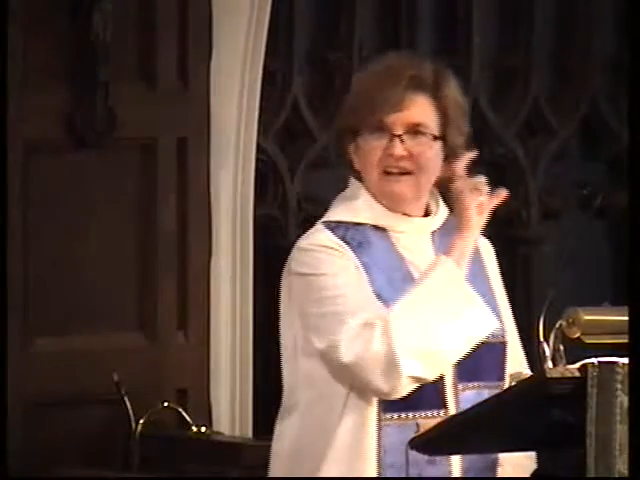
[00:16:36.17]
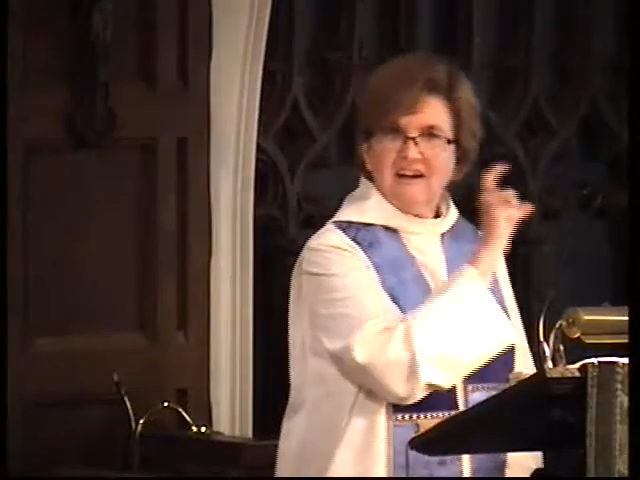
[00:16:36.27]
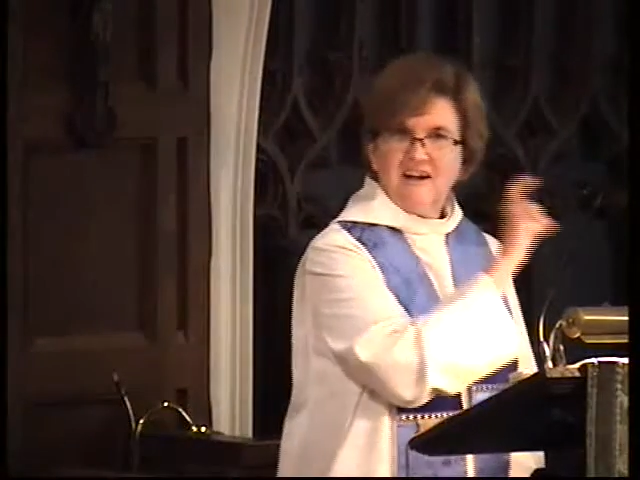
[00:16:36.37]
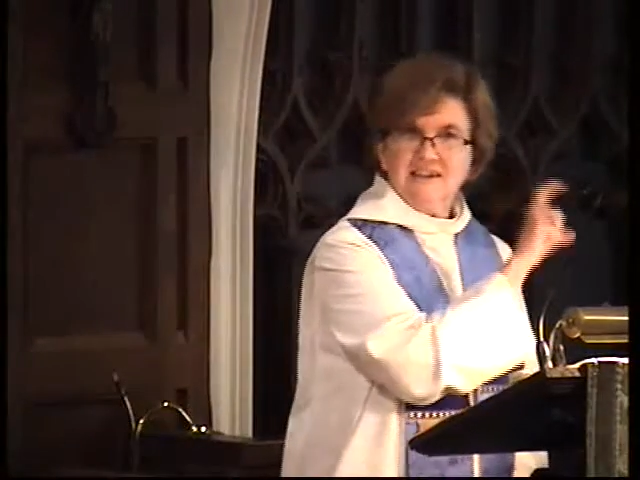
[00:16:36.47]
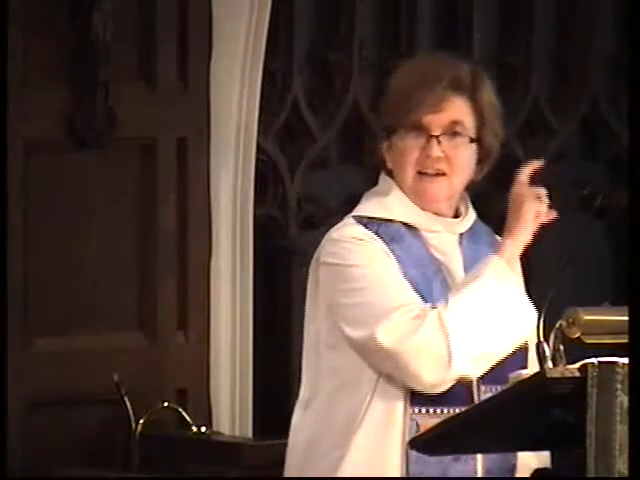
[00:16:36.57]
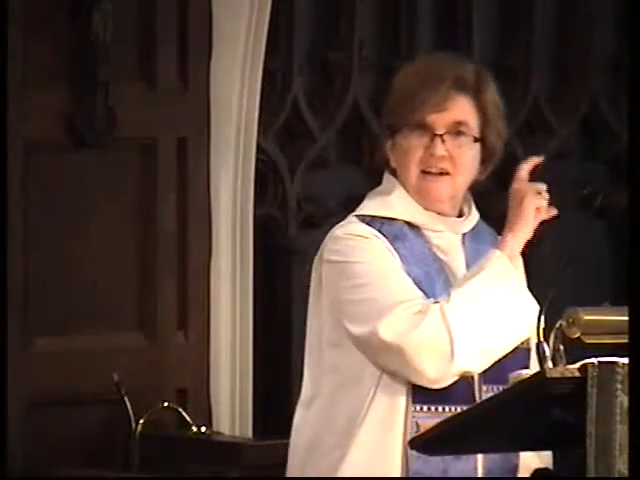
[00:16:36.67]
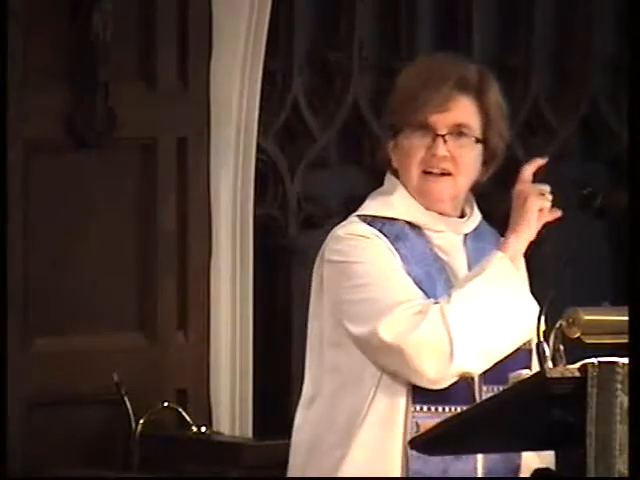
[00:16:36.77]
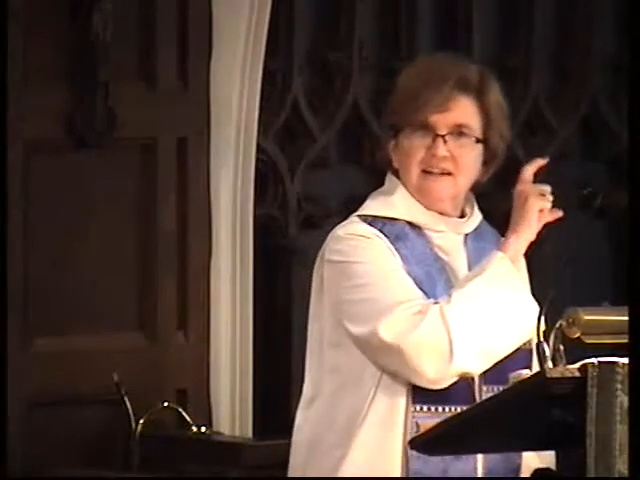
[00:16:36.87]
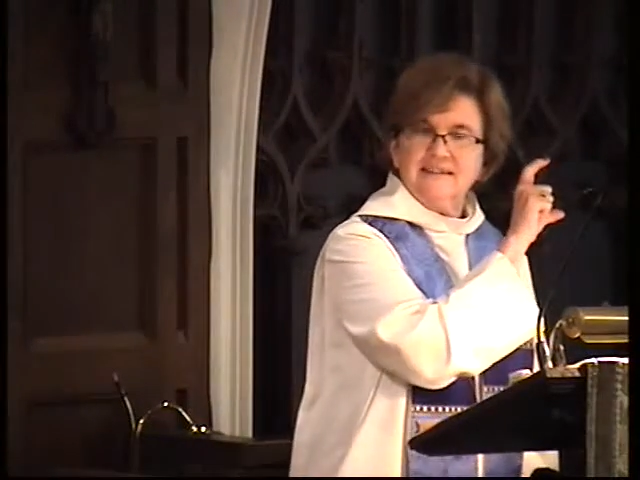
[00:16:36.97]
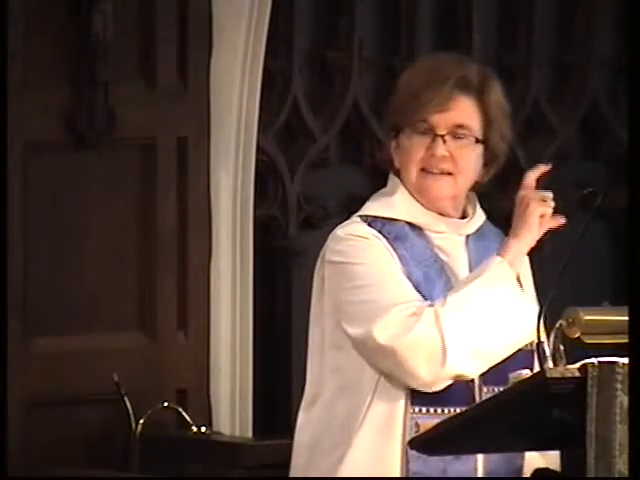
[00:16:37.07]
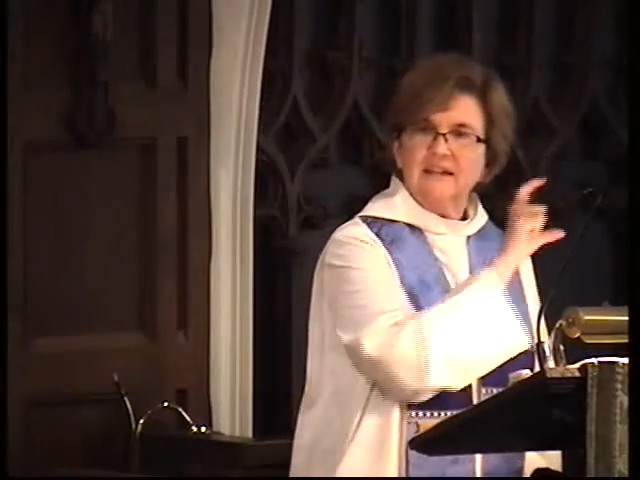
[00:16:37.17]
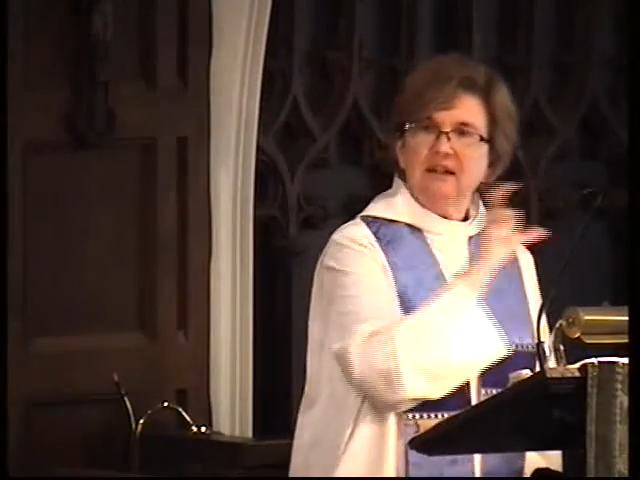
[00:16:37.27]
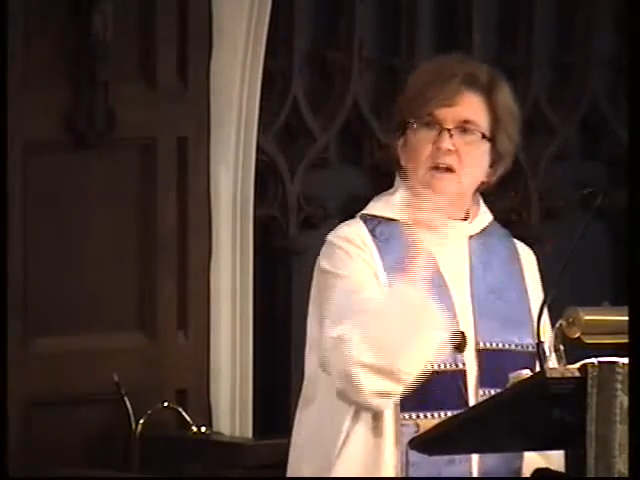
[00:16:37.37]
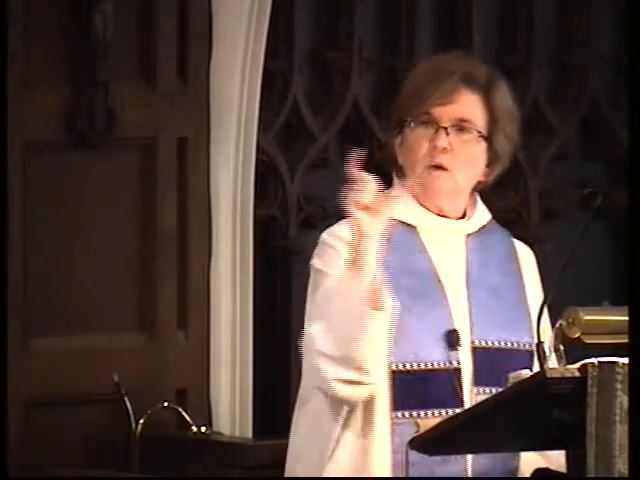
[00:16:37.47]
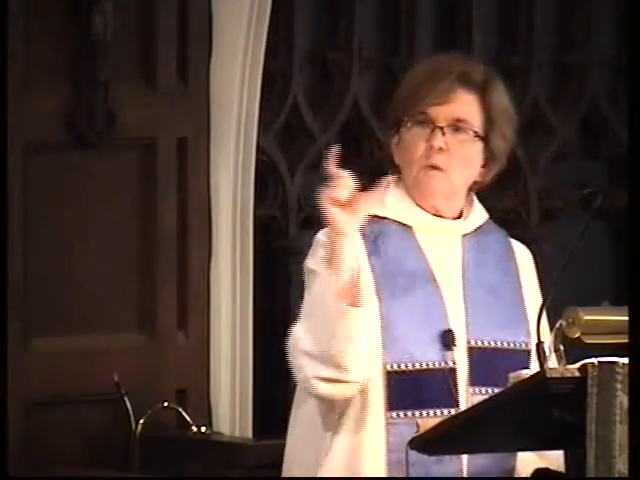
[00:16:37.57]
Holocaust,
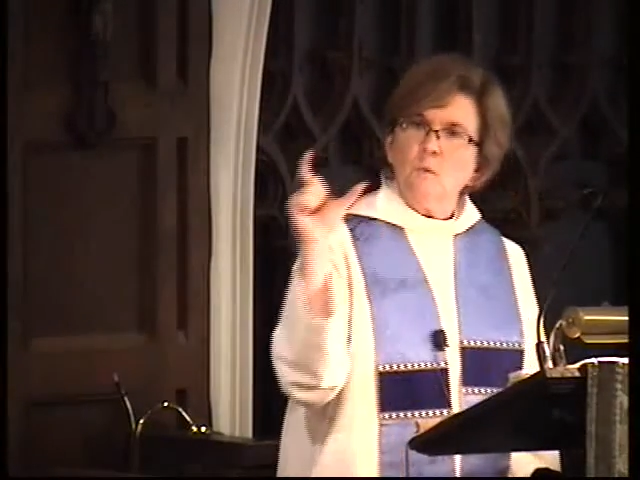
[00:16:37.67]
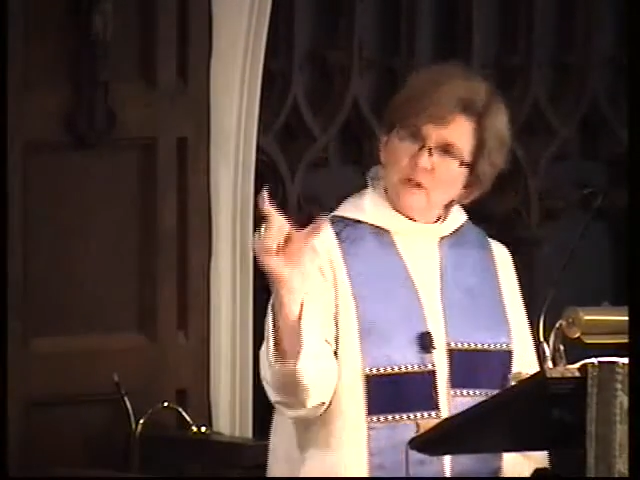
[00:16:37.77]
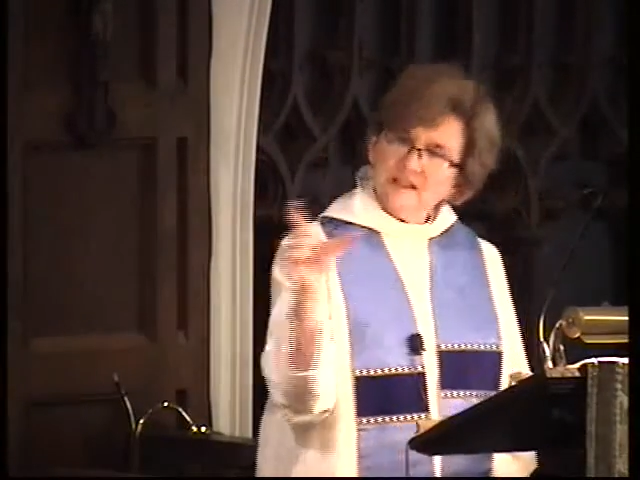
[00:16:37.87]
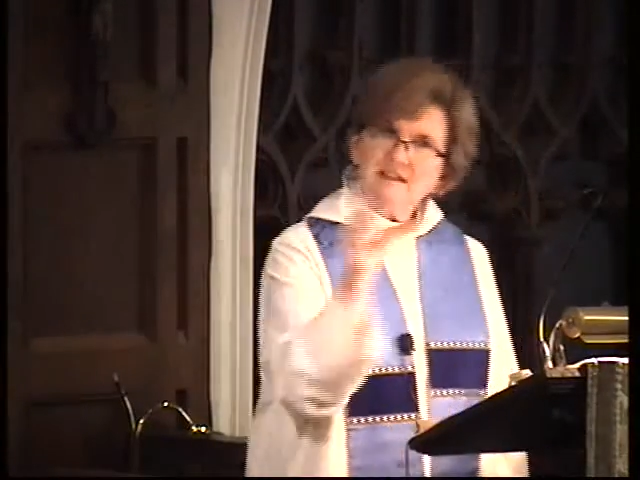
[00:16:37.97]
what do